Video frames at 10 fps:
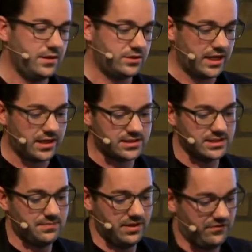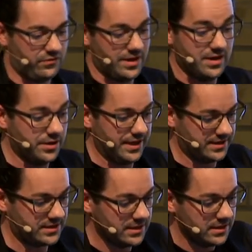tracking snippet for
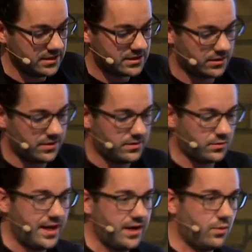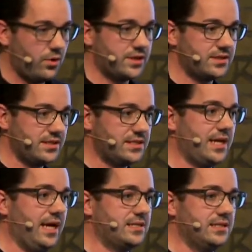analytics. So the way it works in this case